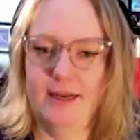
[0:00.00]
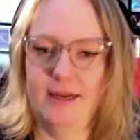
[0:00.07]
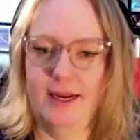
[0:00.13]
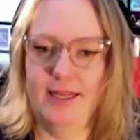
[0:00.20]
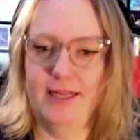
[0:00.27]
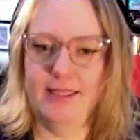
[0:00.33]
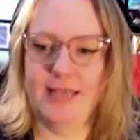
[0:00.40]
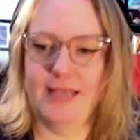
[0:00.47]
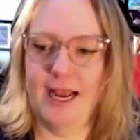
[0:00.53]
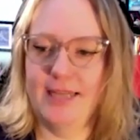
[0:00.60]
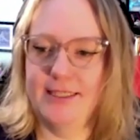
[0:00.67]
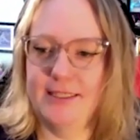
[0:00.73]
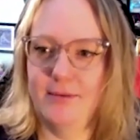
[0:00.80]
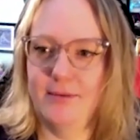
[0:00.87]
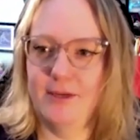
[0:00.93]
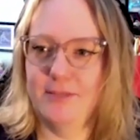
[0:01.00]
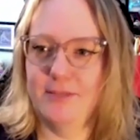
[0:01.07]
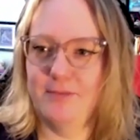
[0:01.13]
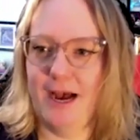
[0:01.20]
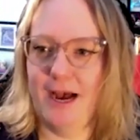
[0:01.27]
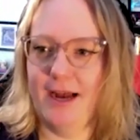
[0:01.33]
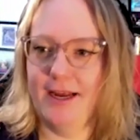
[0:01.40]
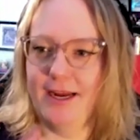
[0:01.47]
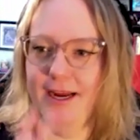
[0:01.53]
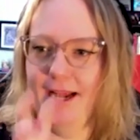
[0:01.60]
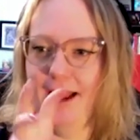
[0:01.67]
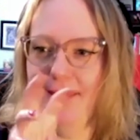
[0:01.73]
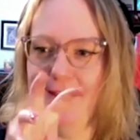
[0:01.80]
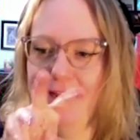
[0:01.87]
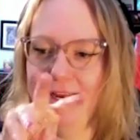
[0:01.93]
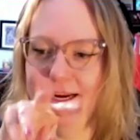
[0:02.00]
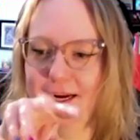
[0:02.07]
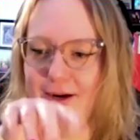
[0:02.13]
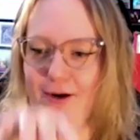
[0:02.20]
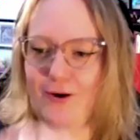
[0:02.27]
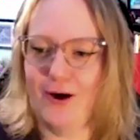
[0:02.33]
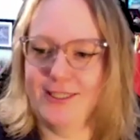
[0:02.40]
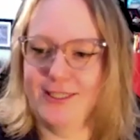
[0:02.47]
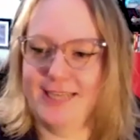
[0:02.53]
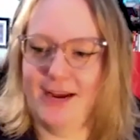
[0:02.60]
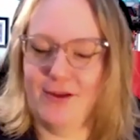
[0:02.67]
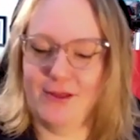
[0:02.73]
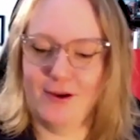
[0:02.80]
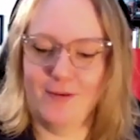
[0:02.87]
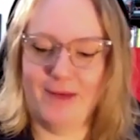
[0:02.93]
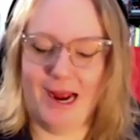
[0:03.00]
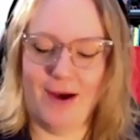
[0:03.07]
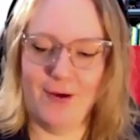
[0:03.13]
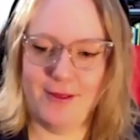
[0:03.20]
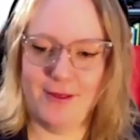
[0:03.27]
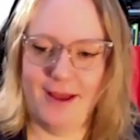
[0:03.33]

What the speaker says: inside someone's body, and then it crawls out their mouth